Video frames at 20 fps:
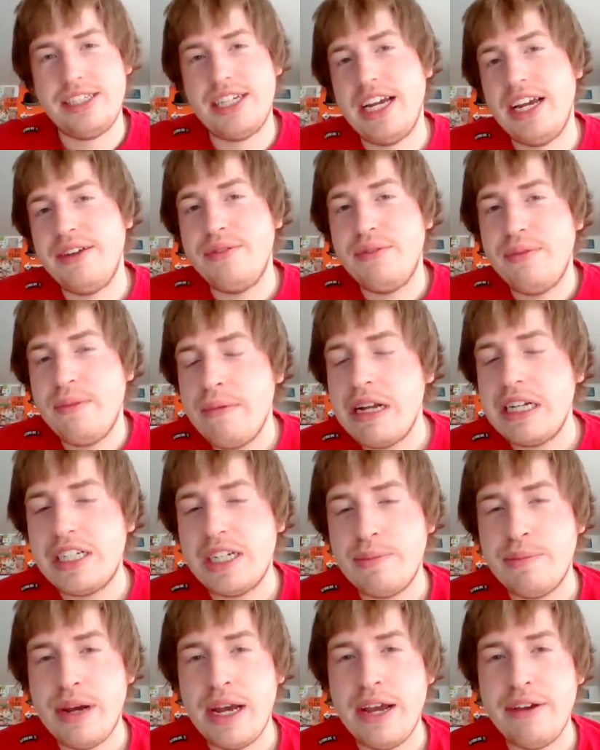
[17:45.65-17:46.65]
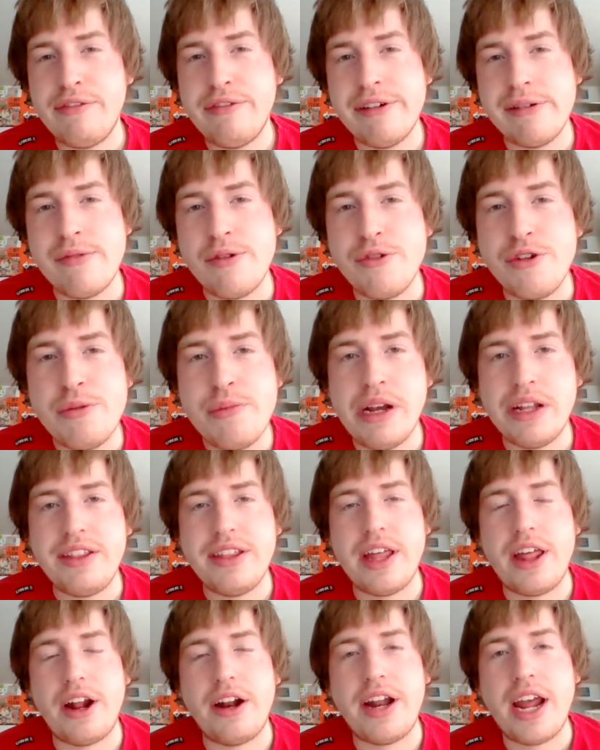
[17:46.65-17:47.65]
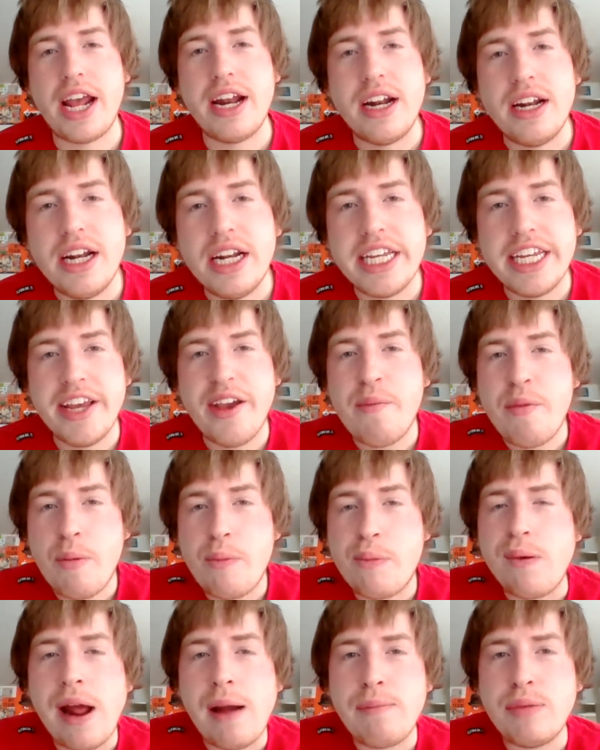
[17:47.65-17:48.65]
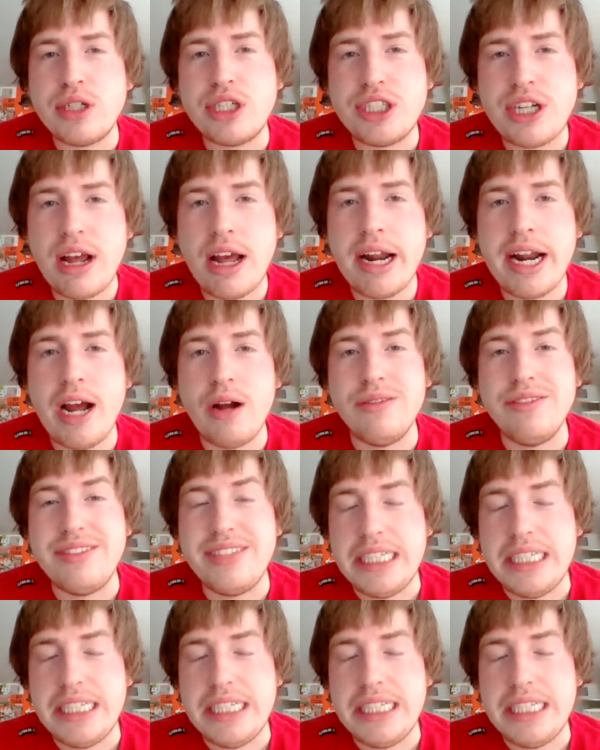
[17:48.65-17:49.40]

I mentioned my former roommate the other day and I didn't give him a proper shout out.